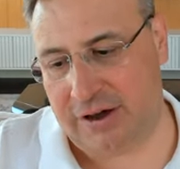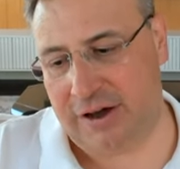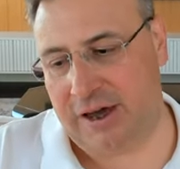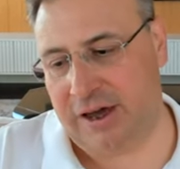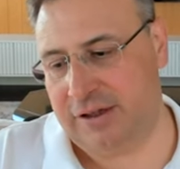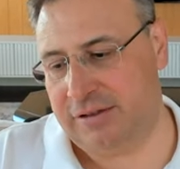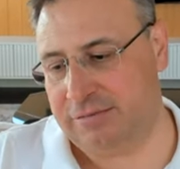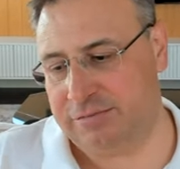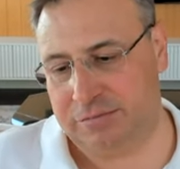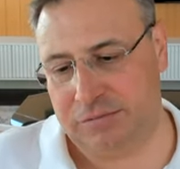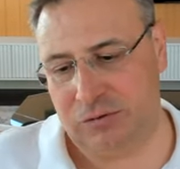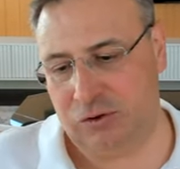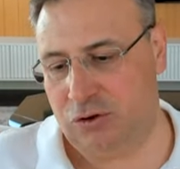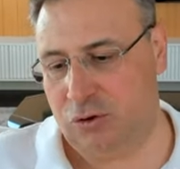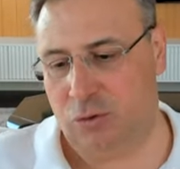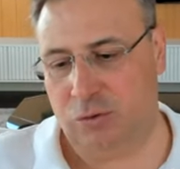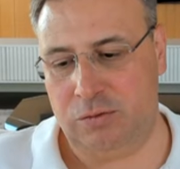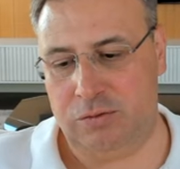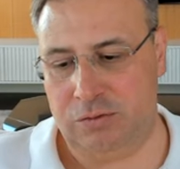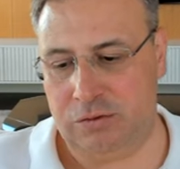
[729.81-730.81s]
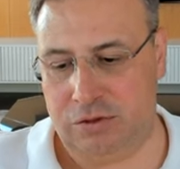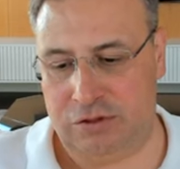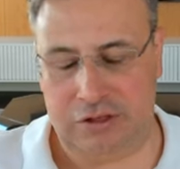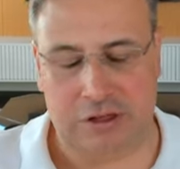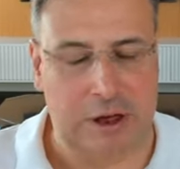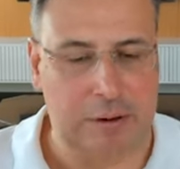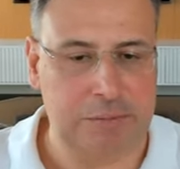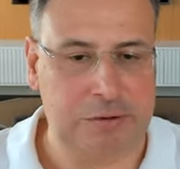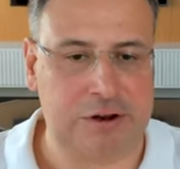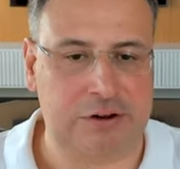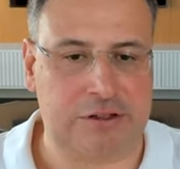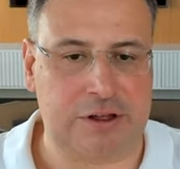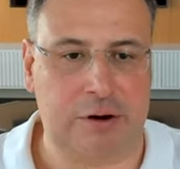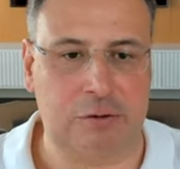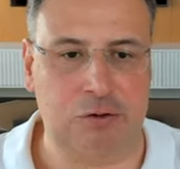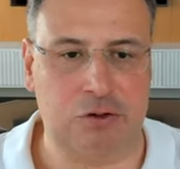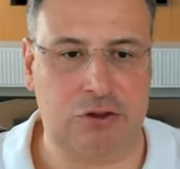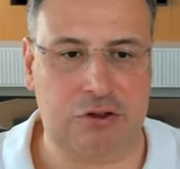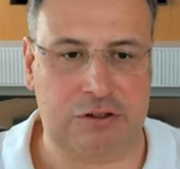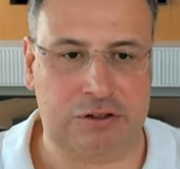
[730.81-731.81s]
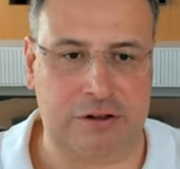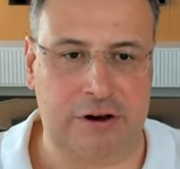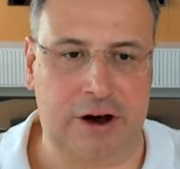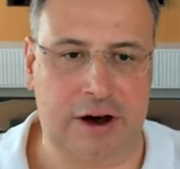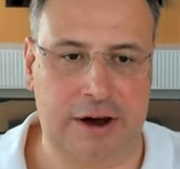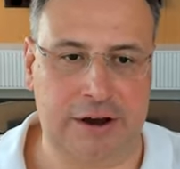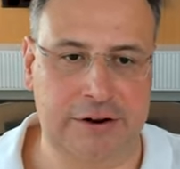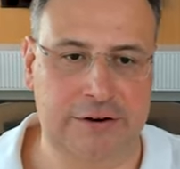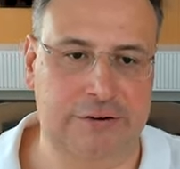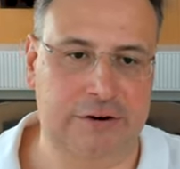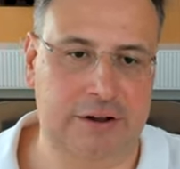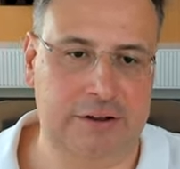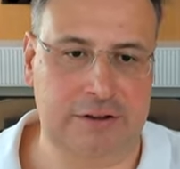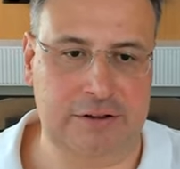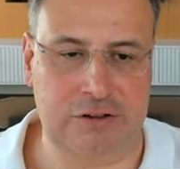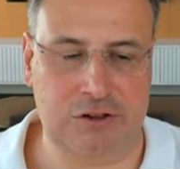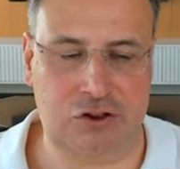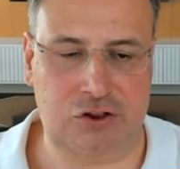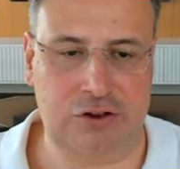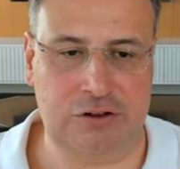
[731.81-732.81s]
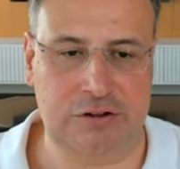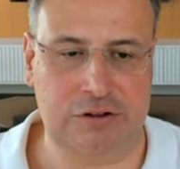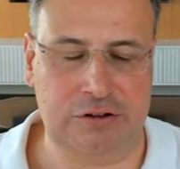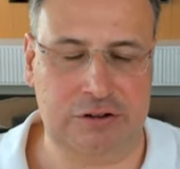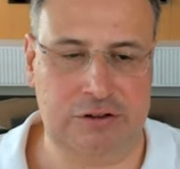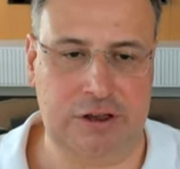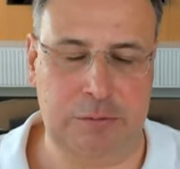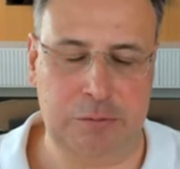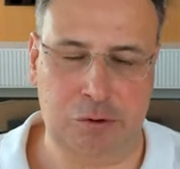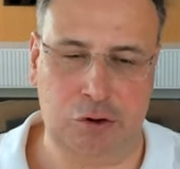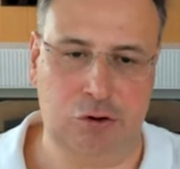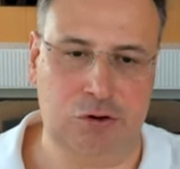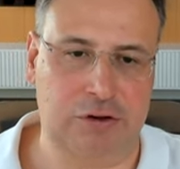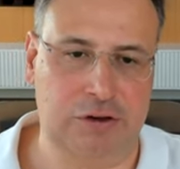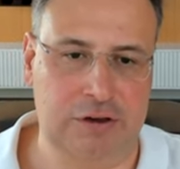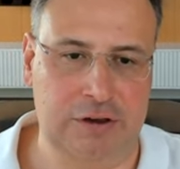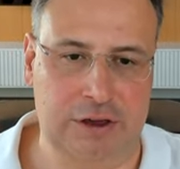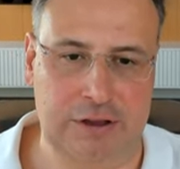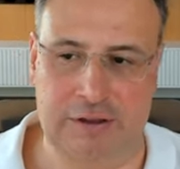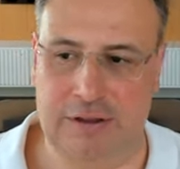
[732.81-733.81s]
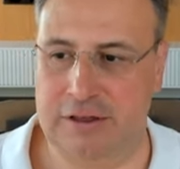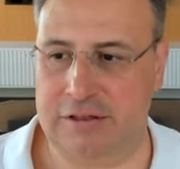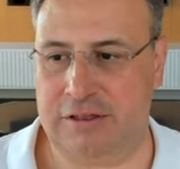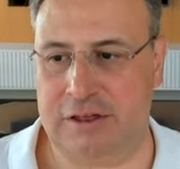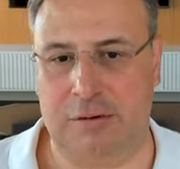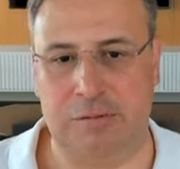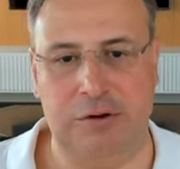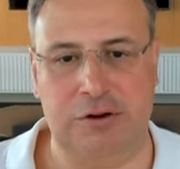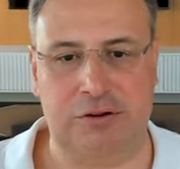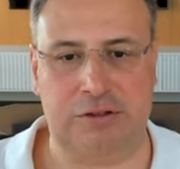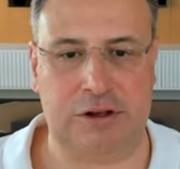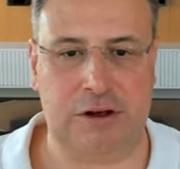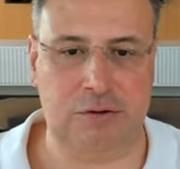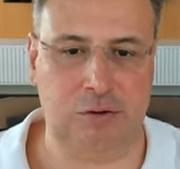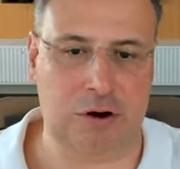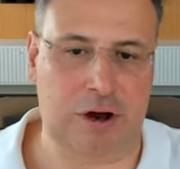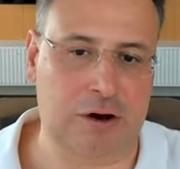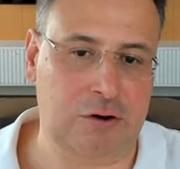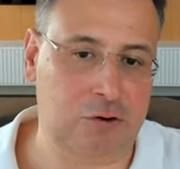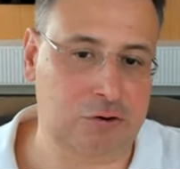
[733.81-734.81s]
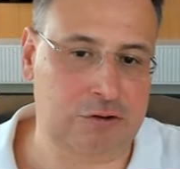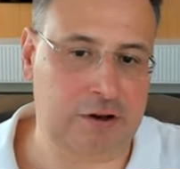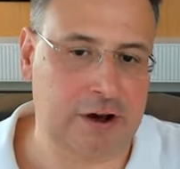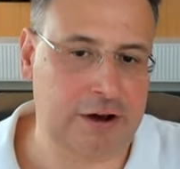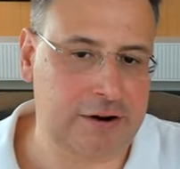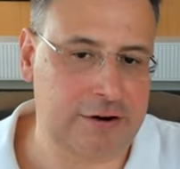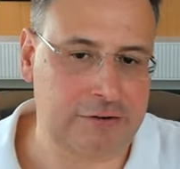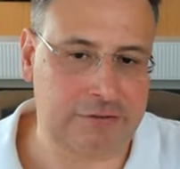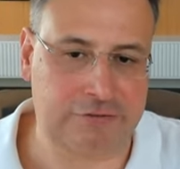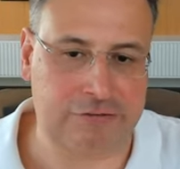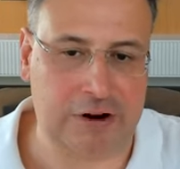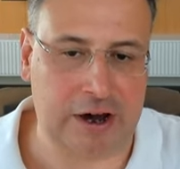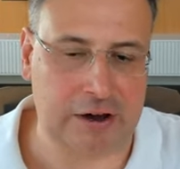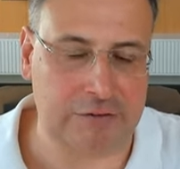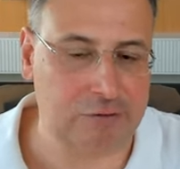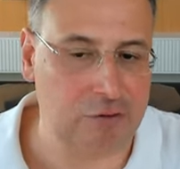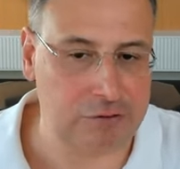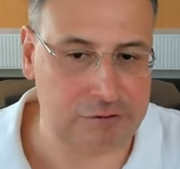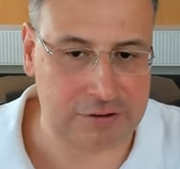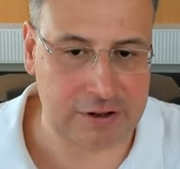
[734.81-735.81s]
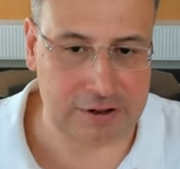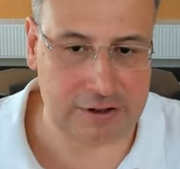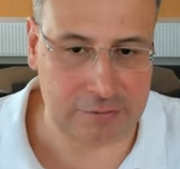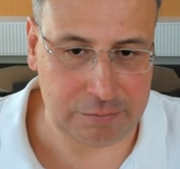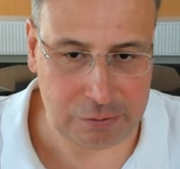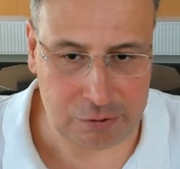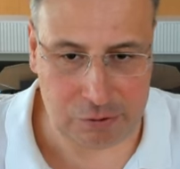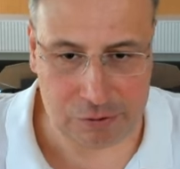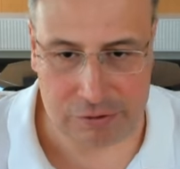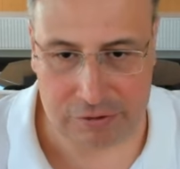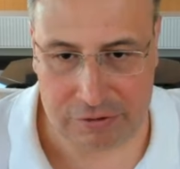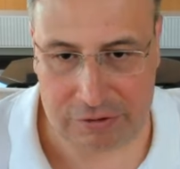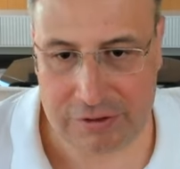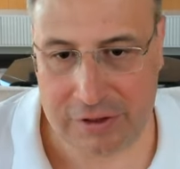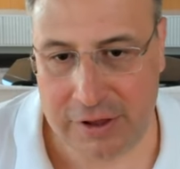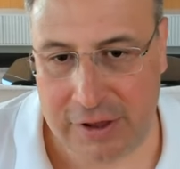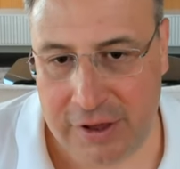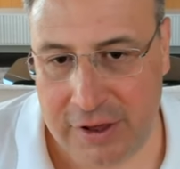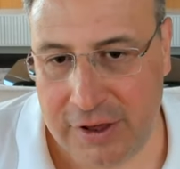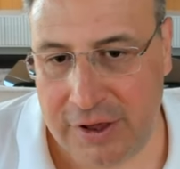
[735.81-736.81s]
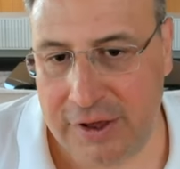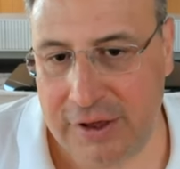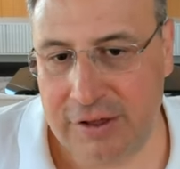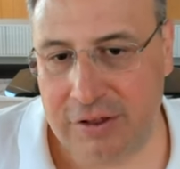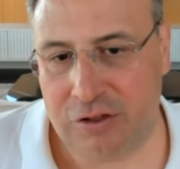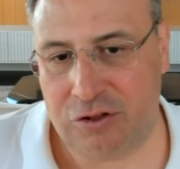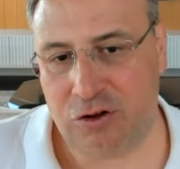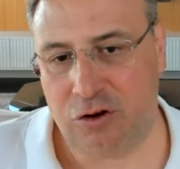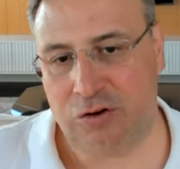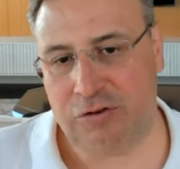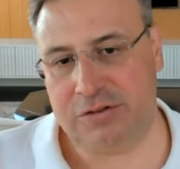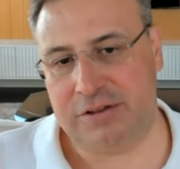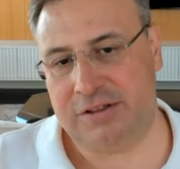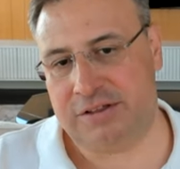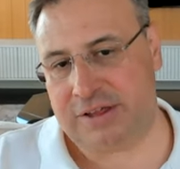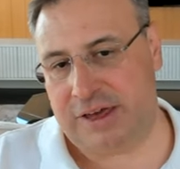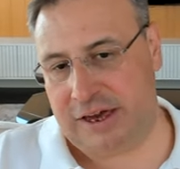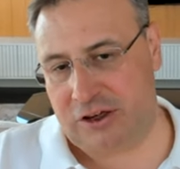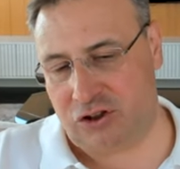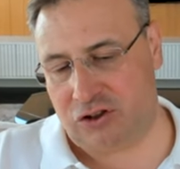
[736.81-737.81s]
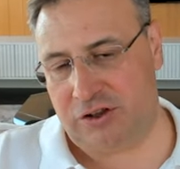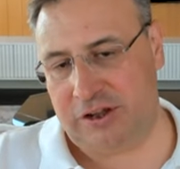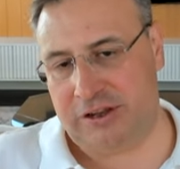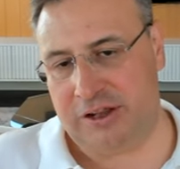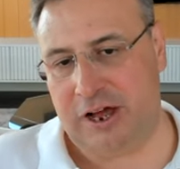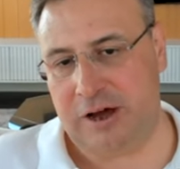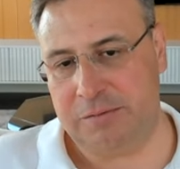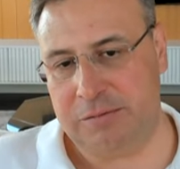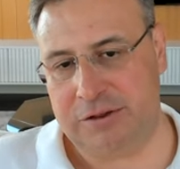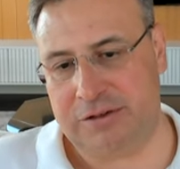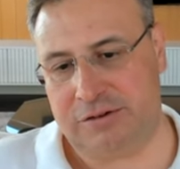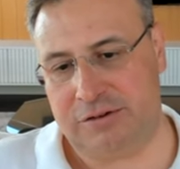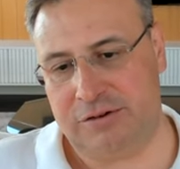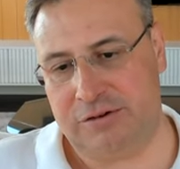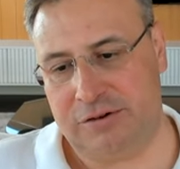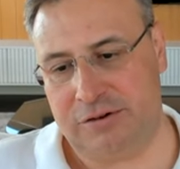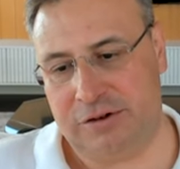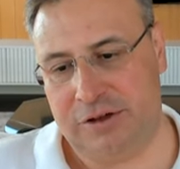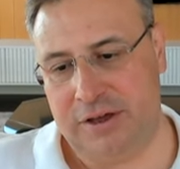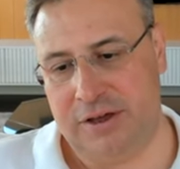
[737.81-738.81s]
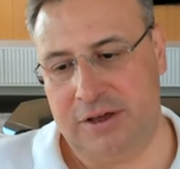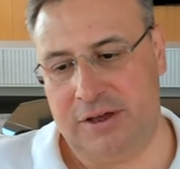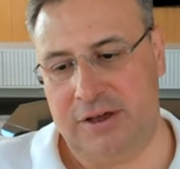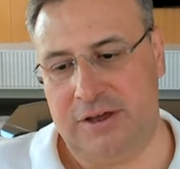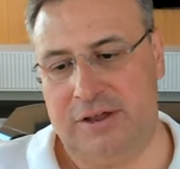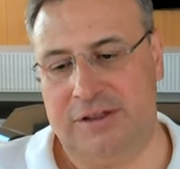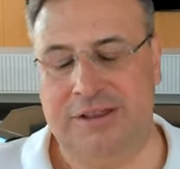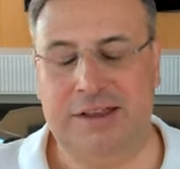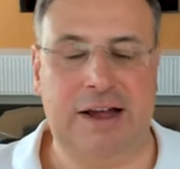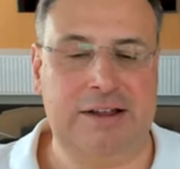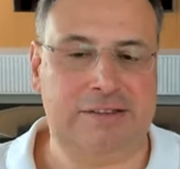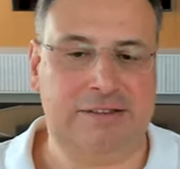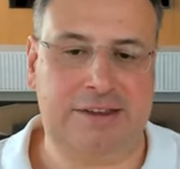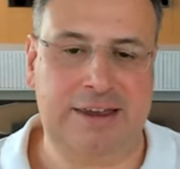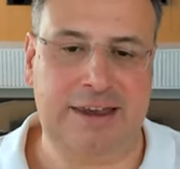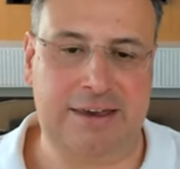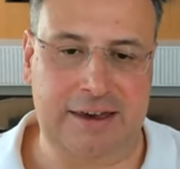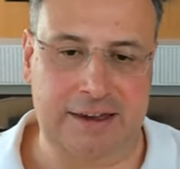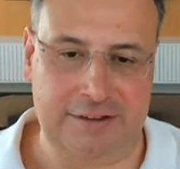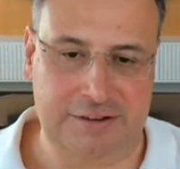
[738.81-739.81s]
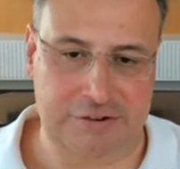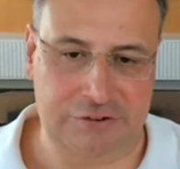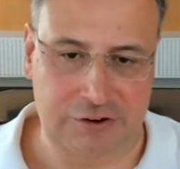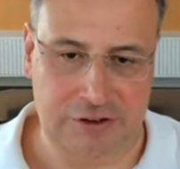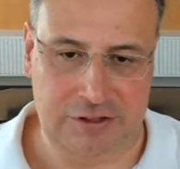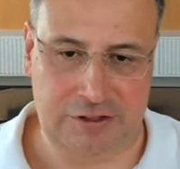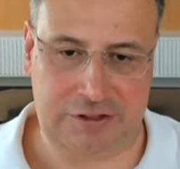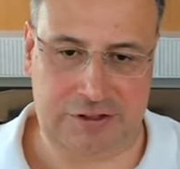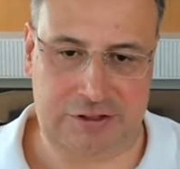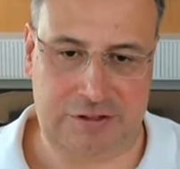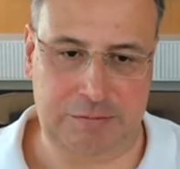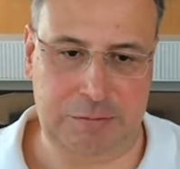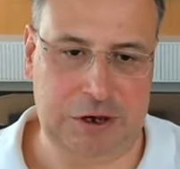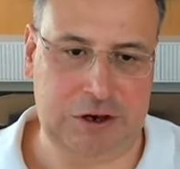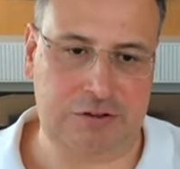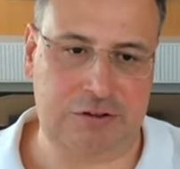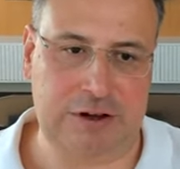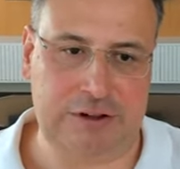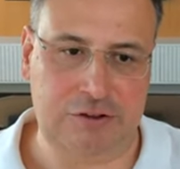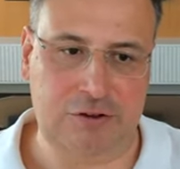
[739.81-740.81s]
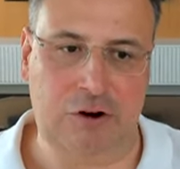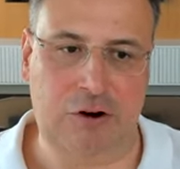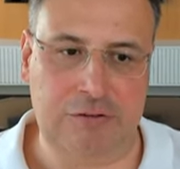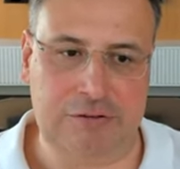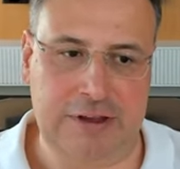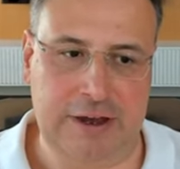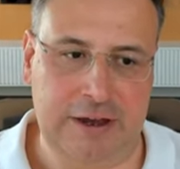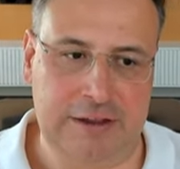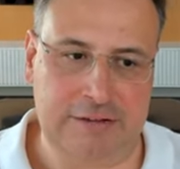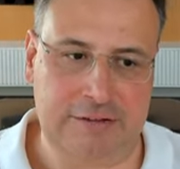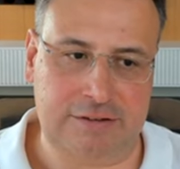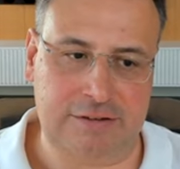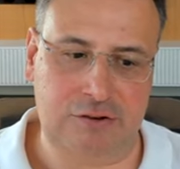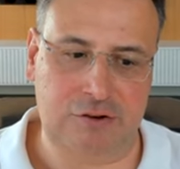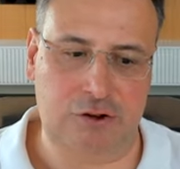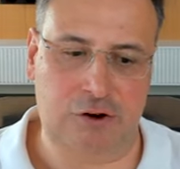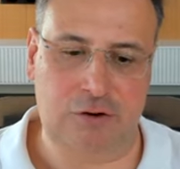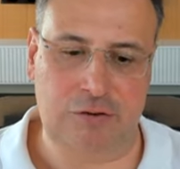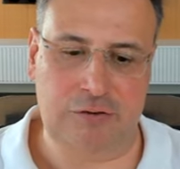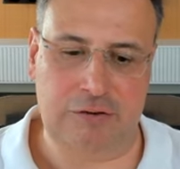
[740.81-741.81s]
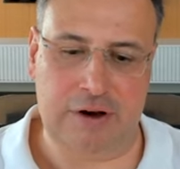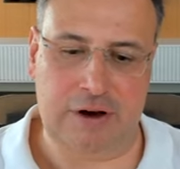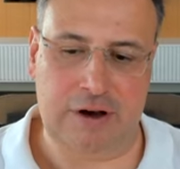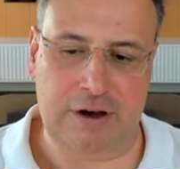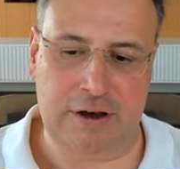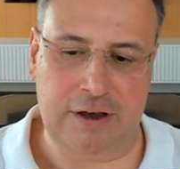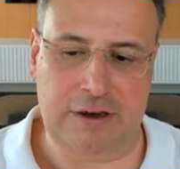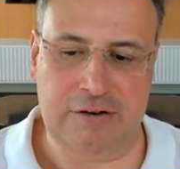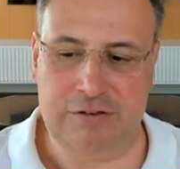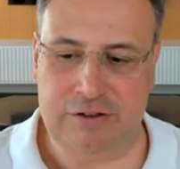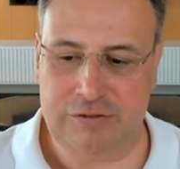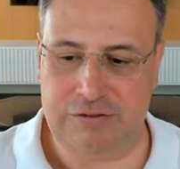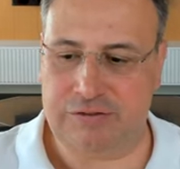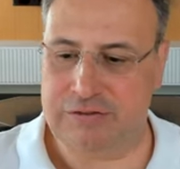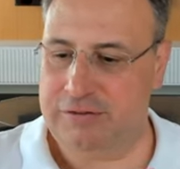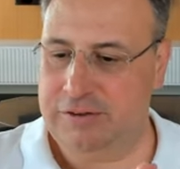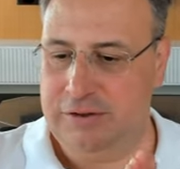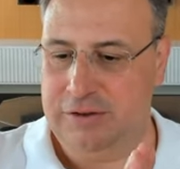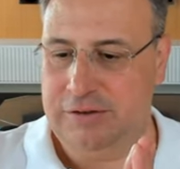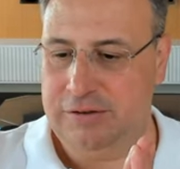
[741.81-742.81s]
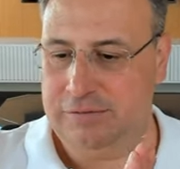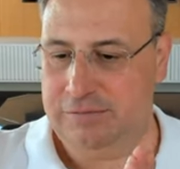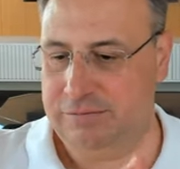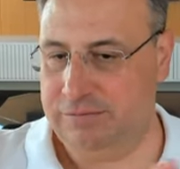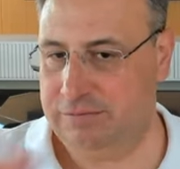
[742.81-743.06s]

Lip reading: And some years I would just hire an additional employee, and then some years I could hire 5 or 10 employees. So this actually allowed me to not take any risks, because I know that even if the